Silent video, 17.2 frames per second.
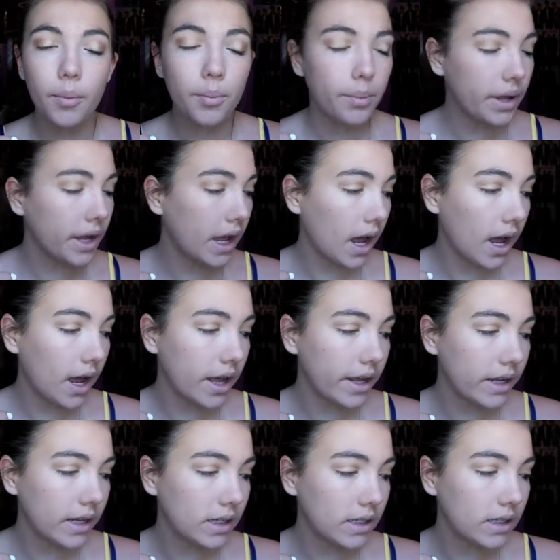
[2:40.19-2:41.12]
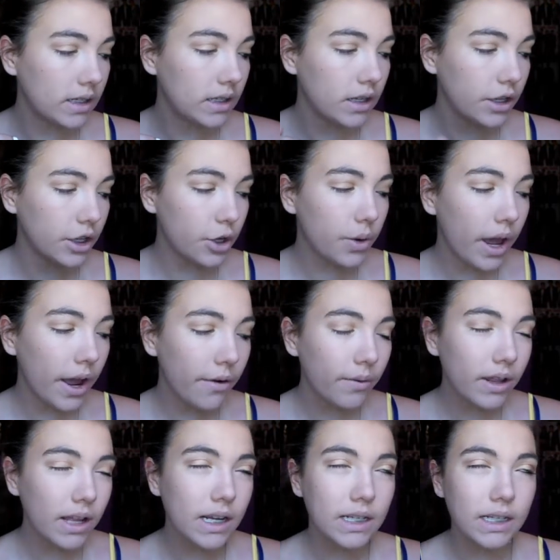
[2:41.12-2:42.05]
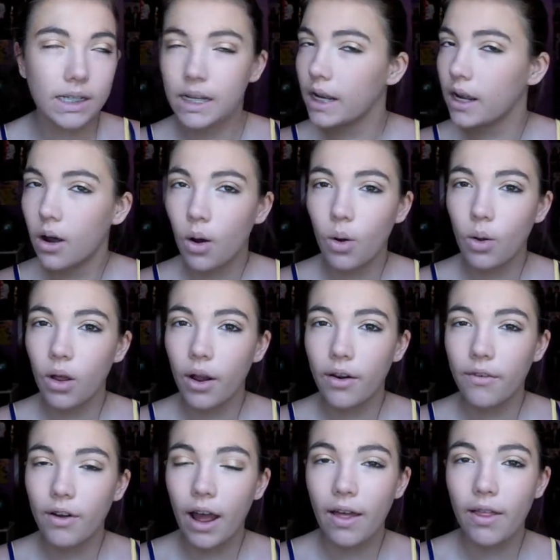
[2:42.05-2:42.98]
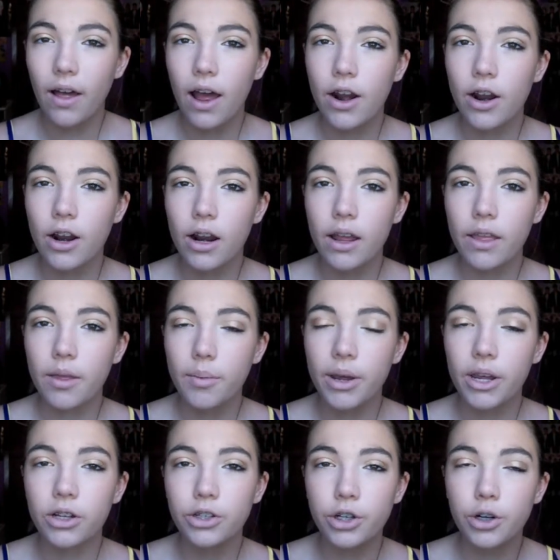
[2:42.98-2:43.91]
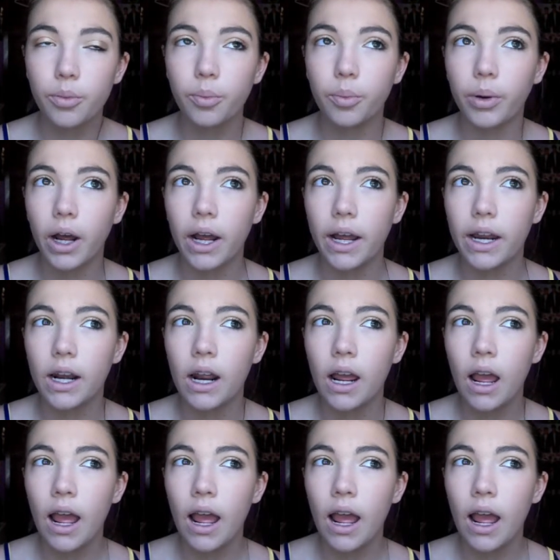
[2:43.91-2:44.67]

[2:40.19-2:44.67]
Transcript: Because you can't really see a whole lot of eyeliner in the picture, but